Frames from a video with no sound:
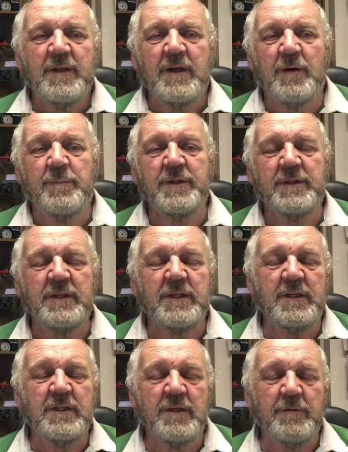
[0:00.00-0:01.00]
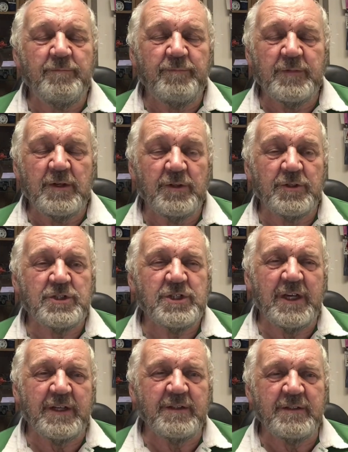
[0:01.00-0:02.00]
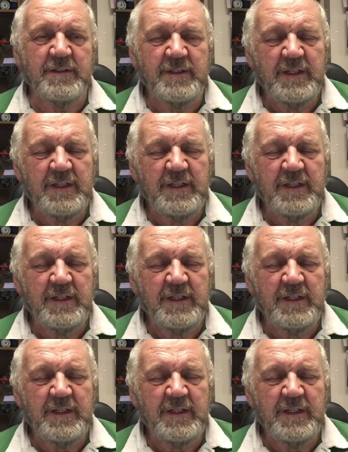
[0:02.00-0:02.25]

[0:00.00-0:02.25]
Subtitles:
up in the other shed, and